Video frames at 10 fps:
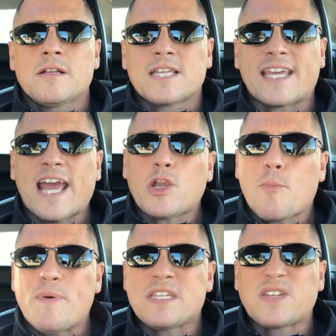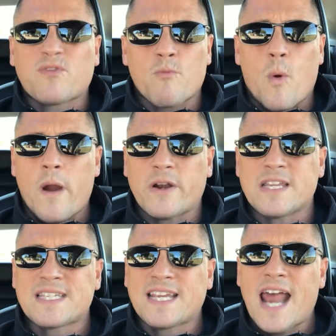to get your business from where it
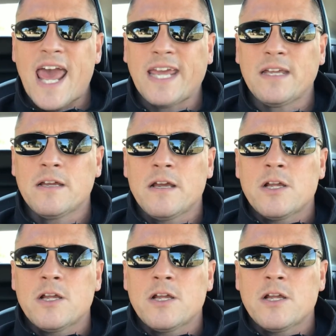is today